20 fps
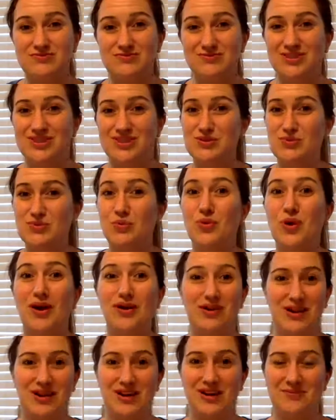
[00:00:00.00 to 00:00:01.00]
just
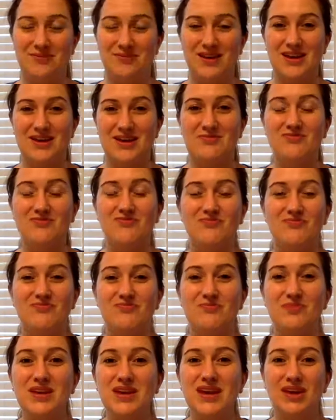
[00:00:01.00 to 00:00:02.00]
welcome and
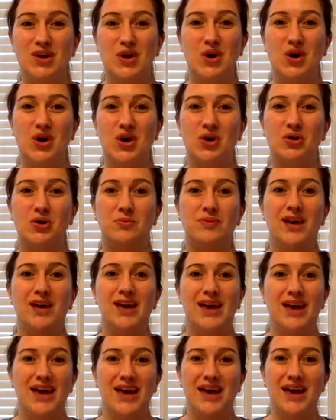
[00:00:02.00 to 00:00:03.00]
be at home
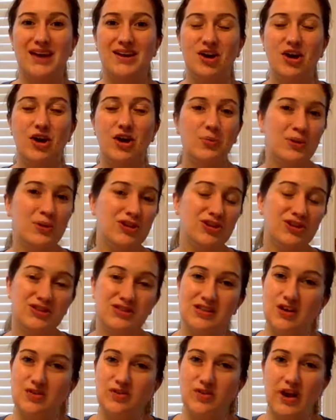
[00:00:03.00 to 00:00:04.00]
and open
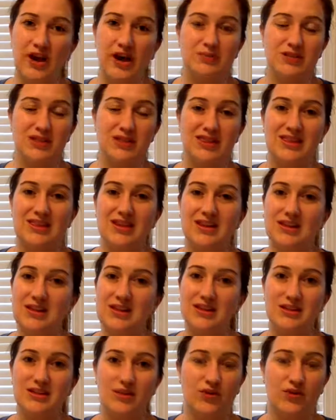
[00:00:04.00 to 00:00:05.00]
yourself up to
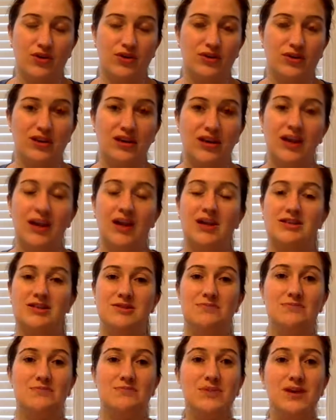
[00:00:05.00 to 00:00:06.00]
thinking differently and to
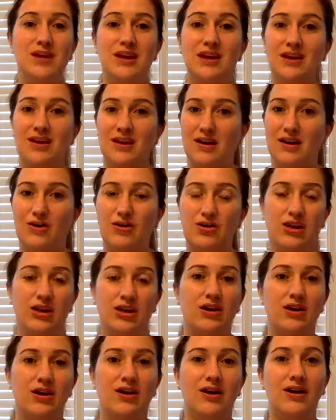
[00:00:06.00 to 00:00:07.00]
being
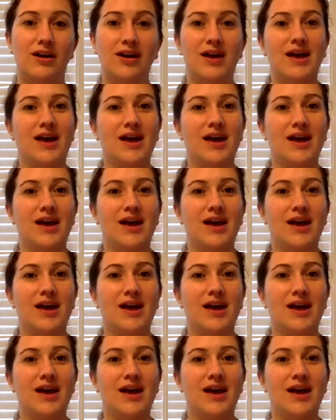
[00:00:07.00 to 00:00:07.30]
healthier